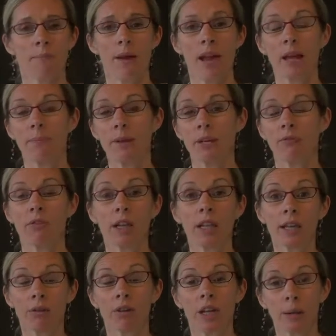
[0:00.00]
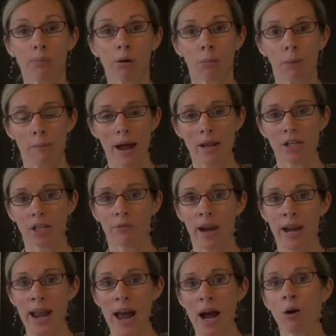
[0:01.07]
may be really, really problematic
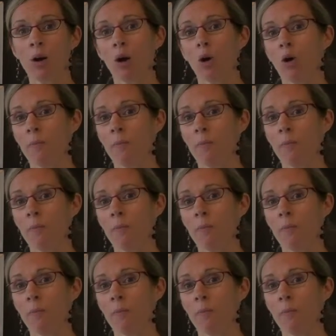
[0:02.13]
right now,